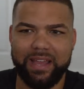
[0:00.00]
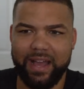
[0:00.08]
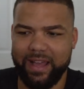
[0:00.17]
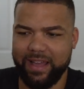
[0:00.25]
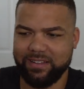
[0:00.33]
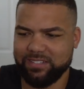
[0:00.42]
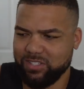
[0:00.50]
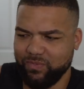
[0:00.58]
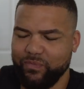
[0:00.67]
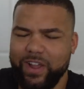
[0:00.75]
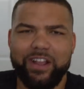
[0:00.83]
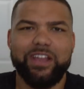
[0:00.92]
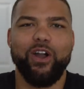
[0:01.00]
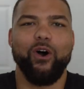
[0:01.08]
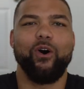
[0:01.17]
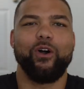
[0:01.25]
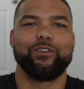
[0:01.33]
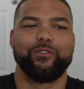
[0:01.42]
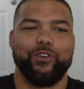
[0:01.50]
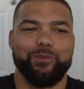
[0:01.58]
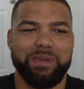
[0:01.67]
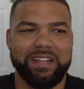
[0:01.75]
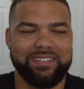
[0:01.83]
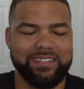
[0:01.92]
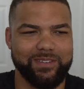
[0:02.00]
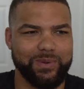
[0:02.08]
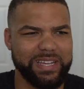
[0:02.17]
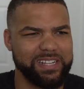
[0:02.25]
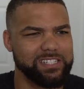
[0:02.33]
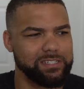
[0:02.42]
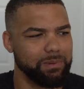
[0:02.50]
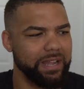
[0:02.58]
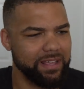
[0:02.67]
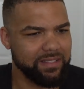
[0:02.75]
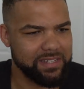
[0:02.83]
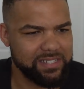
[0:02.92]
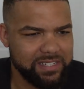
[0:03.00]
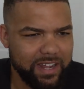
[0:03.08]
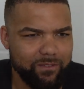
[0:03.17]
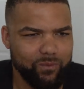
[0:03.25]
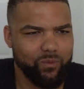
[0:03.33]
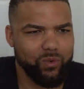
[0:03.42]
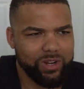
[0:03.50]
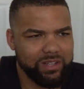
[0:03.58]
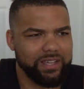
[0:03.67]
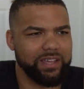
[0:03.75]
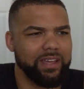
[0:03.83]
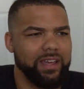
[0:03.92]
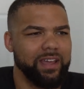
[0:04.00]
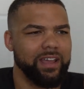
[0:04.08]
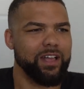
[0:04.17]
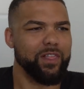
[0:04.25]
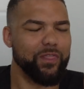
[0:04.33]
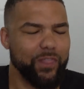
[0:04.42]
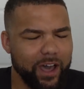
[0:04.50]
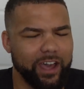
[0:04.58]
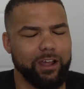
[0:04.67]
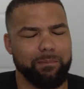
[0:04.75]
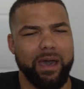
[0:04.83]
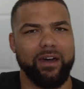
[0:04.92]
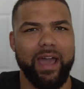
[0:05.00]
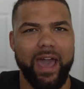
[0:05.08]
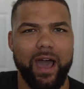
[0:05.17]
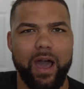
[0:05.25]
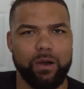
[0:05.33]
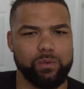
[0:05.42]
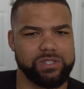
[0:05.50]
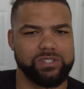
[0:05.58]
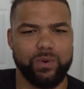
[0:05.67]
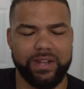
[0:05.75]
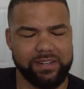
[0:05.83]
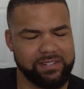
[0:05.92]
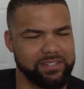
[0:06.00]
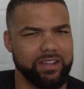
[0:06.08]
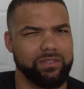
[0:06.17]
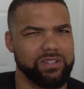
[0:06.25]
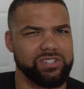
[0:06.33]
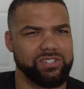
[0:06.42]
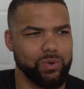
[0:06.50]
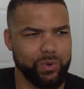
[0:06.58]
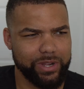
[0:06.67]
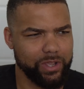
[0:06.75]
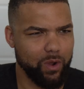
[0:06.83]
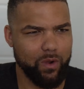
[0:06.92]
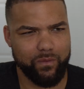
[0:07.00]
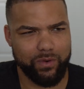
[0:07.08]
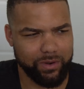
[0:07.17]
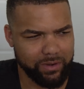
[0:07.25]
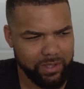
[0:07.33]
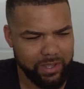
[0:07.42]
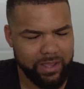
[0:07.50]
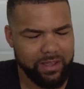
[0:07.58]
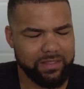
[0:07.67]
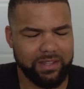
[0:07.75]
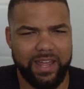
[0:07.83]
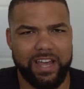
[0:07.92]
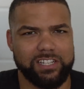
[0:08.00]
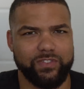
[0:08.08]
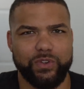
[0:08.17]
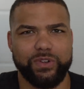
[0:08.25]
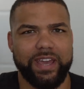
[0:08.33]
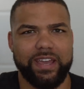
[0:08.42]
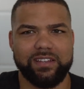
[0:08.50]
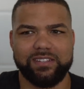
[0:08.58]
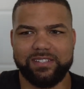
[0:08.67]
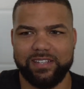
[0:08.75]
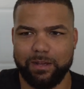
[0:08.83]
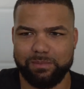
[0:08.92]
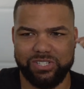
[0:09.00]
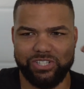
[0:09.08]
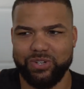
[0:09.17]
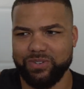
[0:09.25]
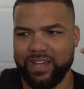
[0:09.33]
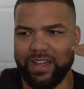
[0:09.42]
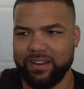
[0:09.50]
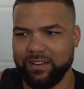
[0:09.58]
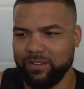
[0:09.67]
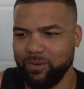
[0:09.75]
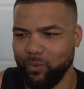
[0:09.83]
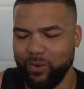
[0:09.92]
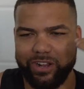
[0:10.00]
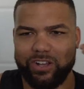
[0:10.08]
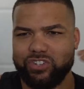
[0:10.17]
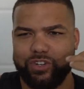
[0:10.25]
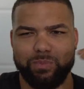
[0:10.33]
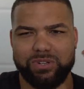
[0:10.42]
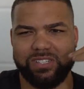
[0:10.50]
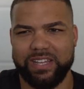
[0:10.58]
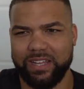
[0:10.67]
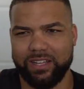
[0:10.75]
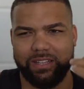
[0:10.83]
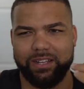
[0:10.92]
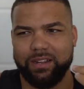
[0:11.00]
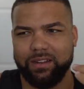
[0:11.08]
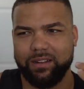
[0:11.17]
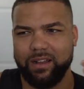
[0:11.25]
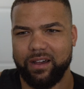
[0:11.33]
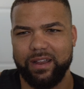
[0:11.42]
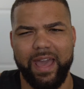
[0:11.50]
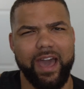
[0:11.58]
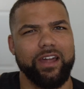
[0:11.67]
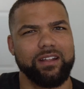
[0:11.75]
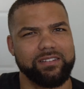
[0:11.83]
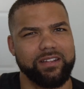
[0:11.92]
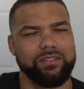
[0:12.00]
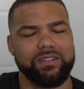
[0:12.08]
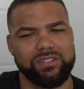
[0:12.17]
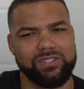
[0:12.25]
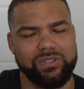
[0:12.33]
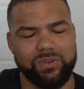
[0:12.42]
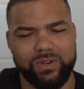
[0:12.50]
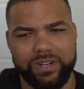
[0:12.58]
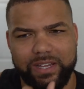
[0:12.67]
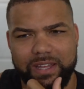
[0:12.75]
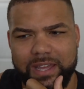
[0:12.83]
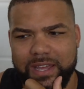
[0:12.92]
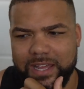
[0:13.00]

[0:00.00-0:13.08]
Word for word: I, it's very hard for me to explain this, and I've really thought about how I was going to tell this story over the last few days, and I'm still not one hundred percent clear on how to tell this story.